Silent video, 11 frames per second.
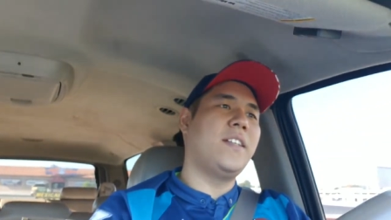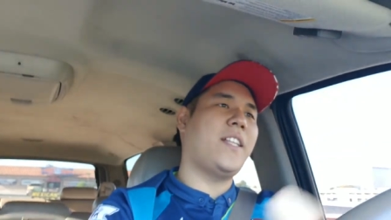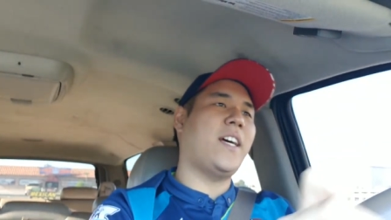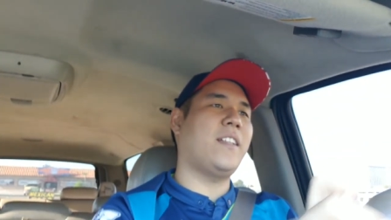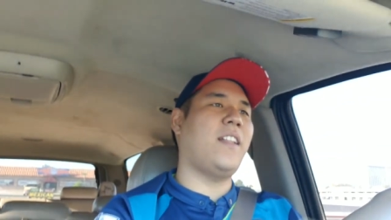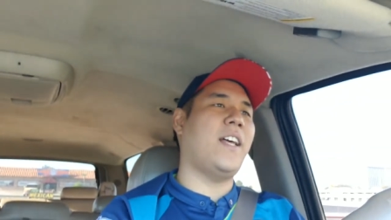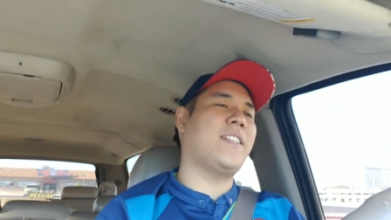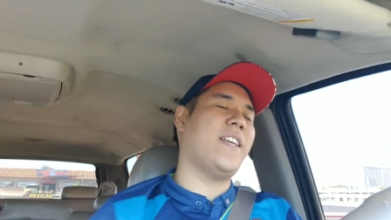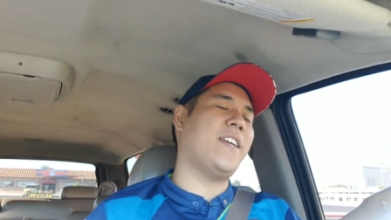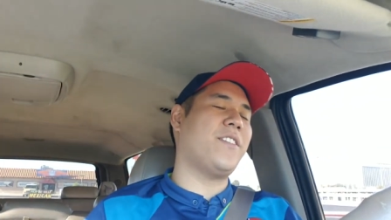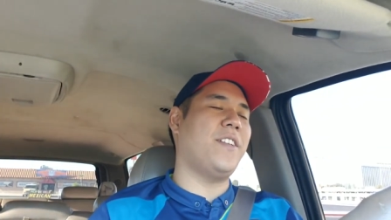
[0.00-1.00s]
Now, the Los
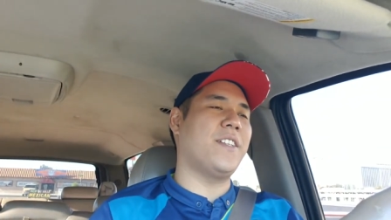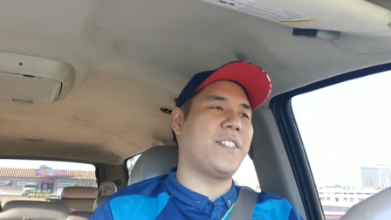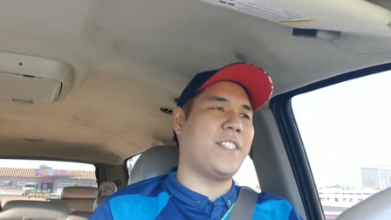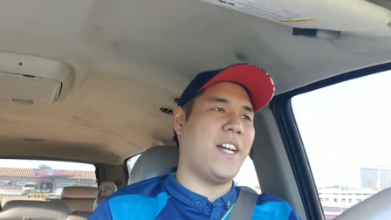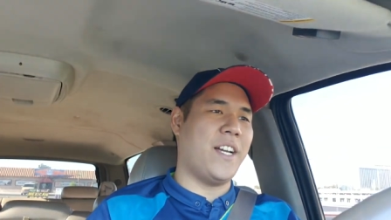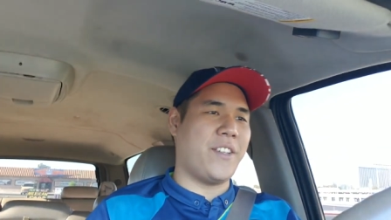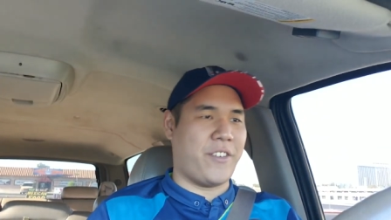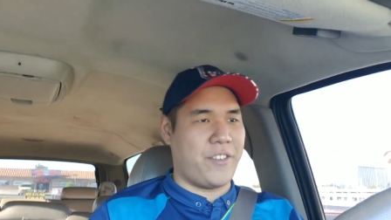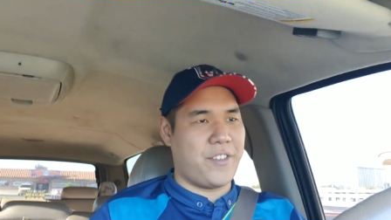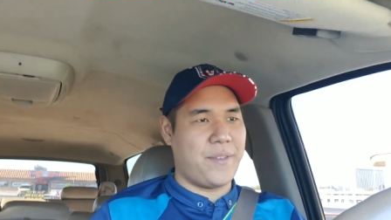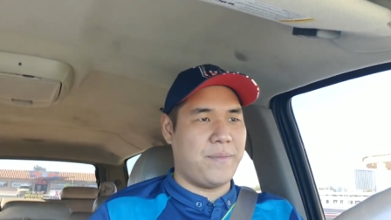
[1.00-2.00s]
Angeles
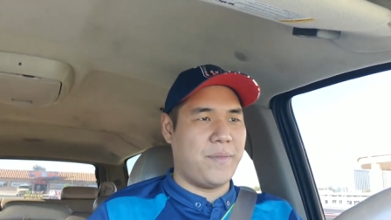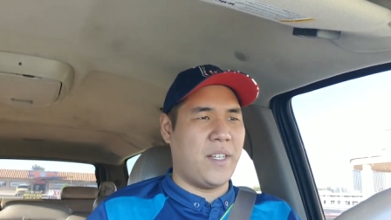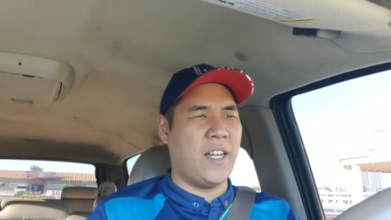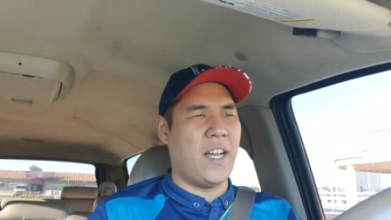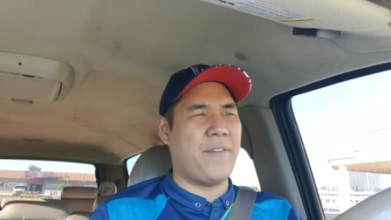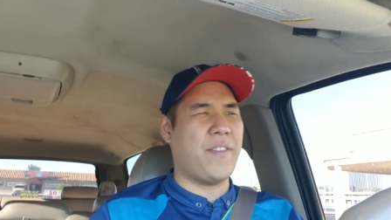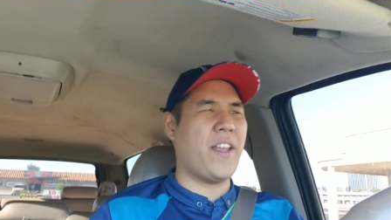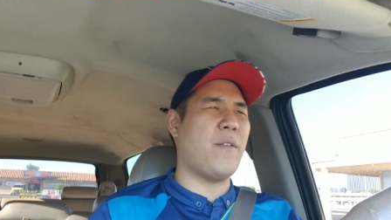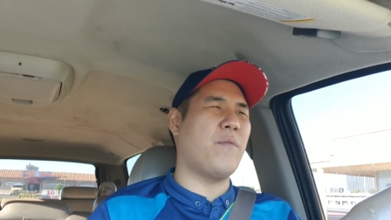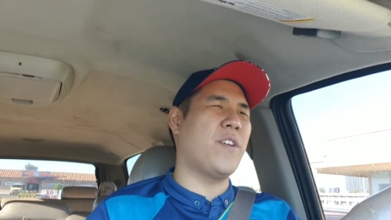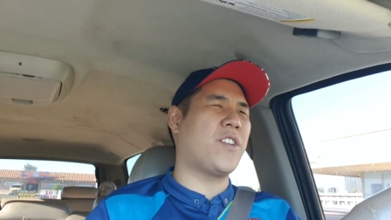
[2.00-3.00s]
Dodgers, I
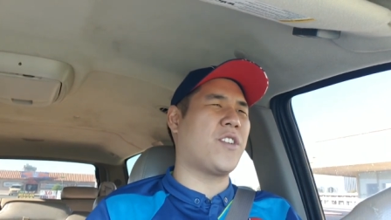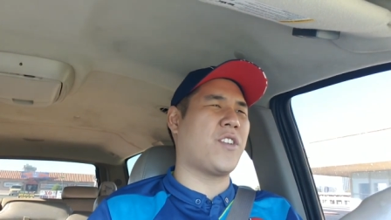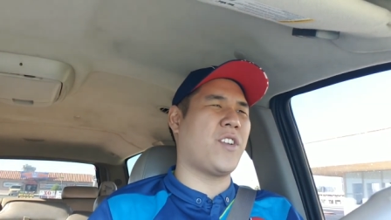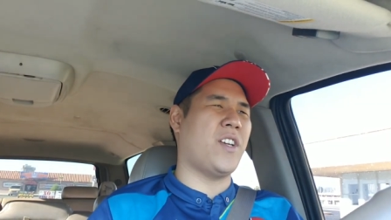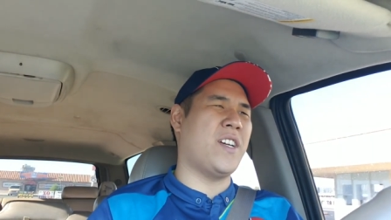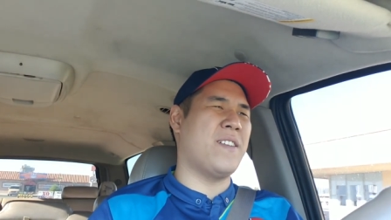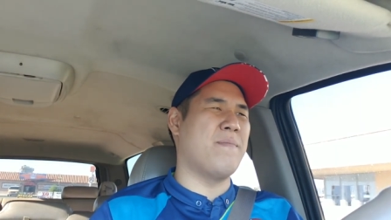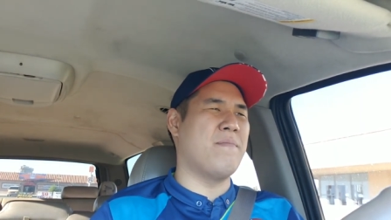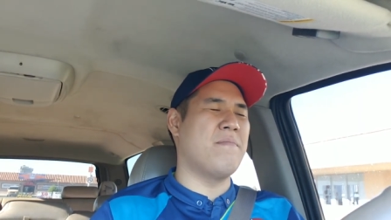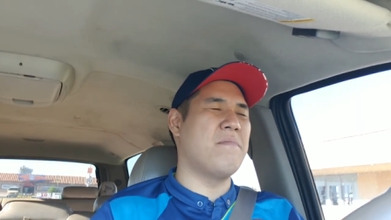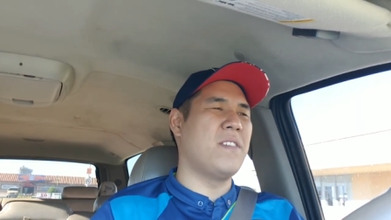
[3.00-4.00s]
forget which
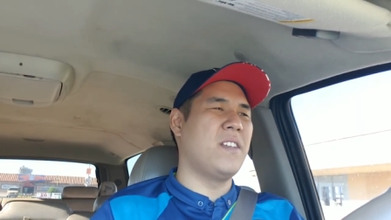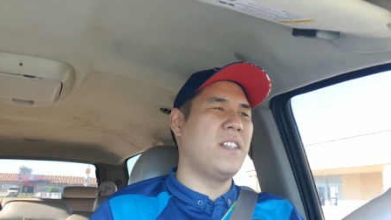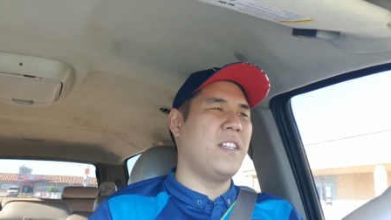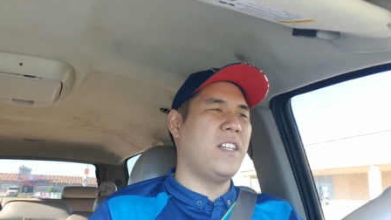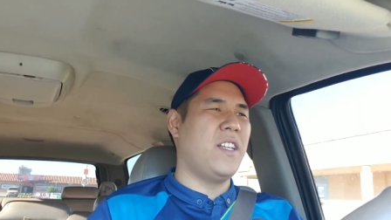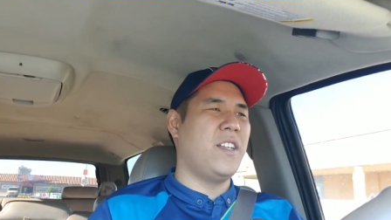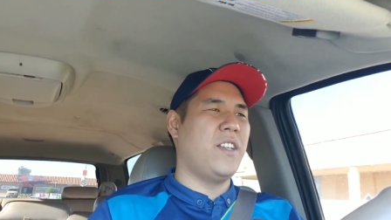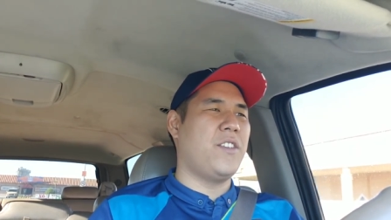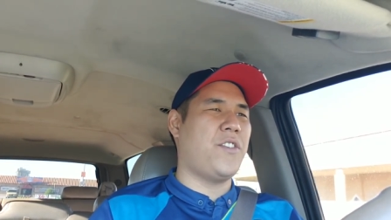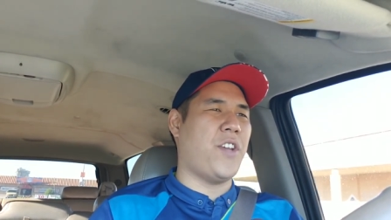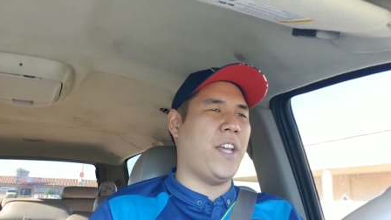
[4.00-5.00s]

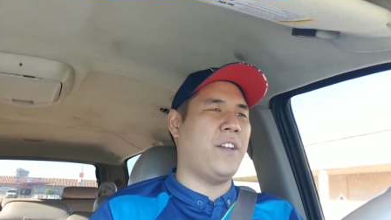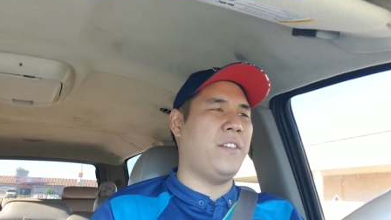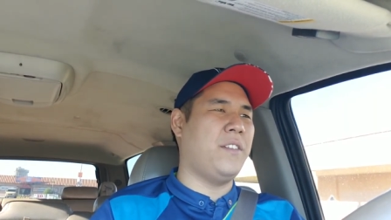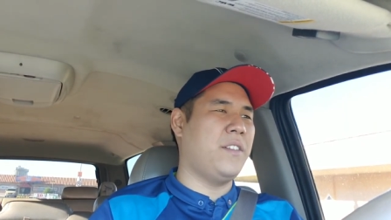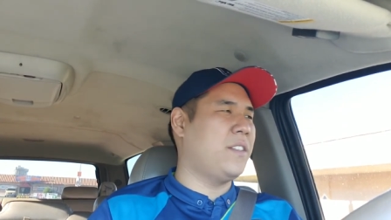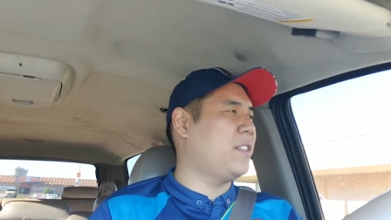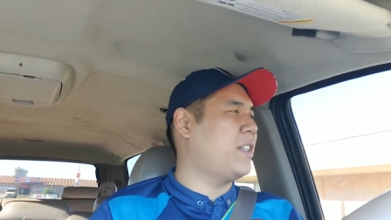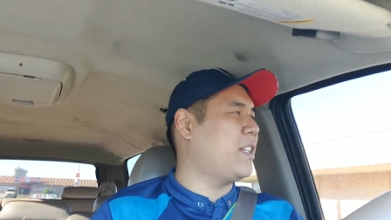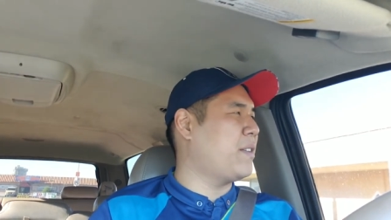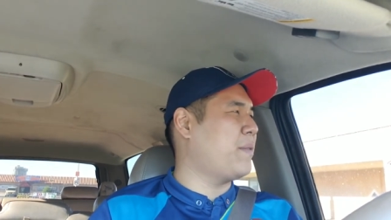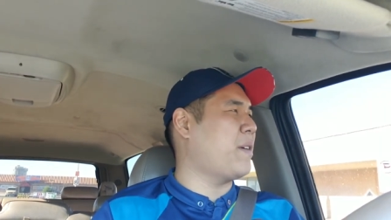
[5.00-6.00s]
channel,
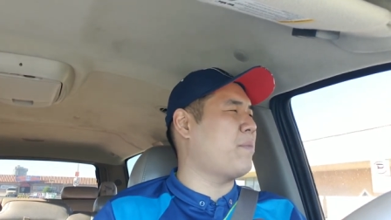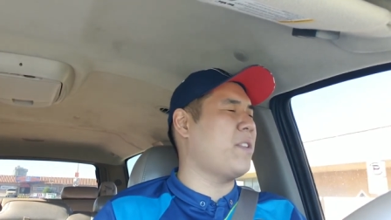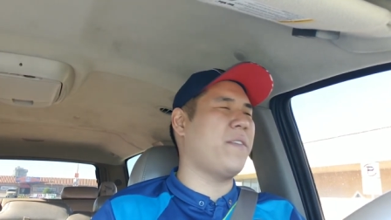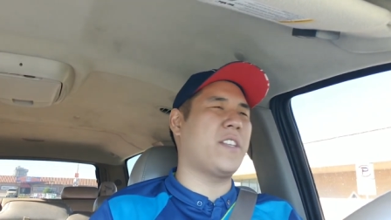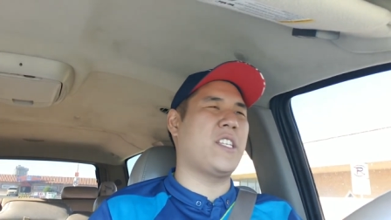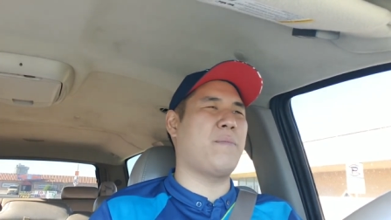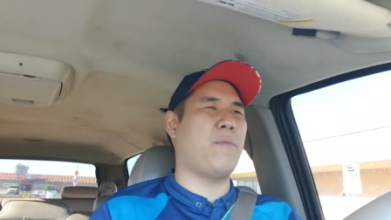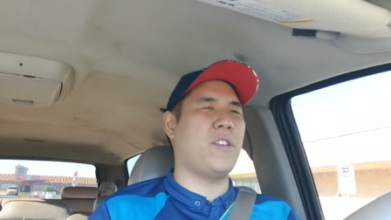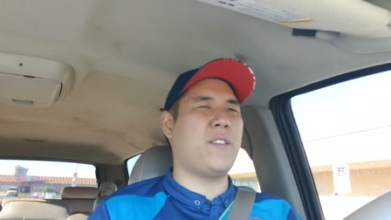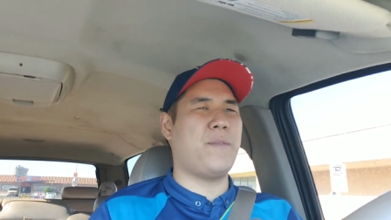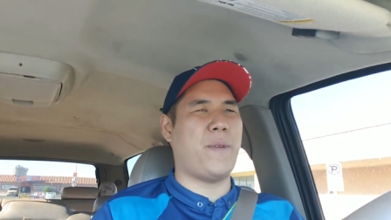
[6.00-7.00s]
I believe it's
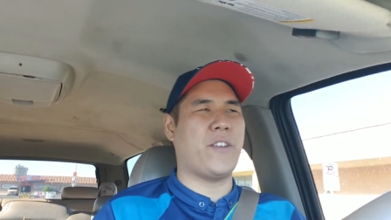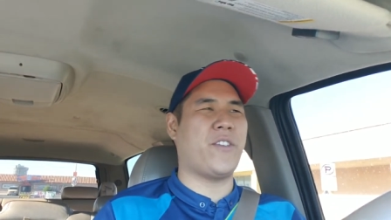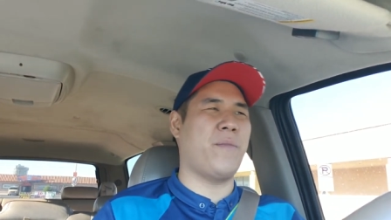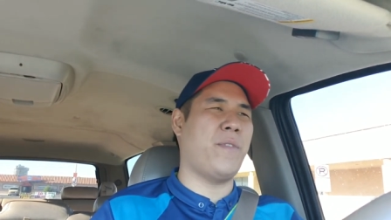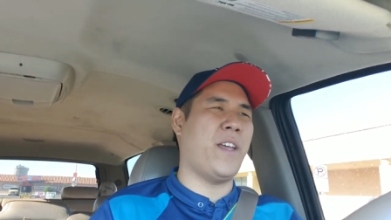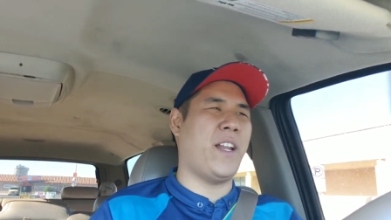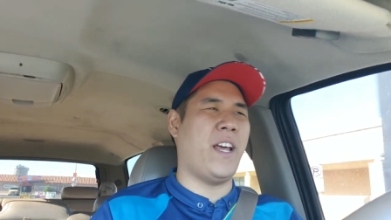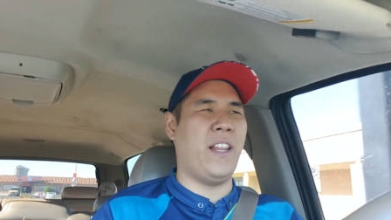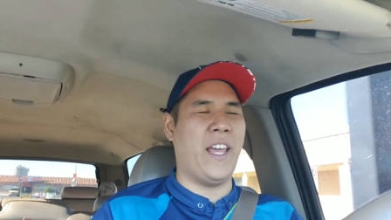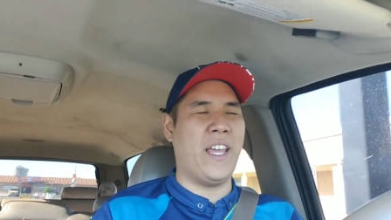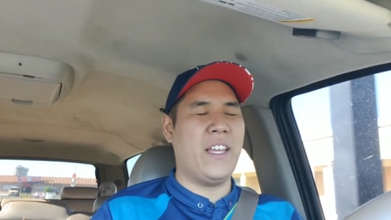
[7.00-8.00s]
Sports Spectrum Net
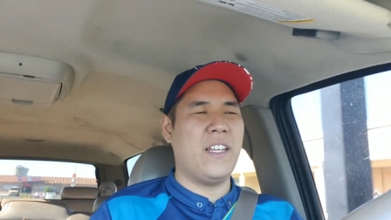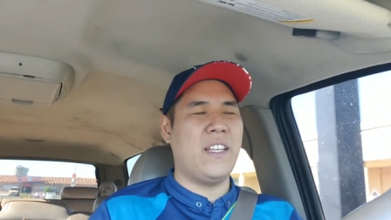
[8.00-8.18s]
LA,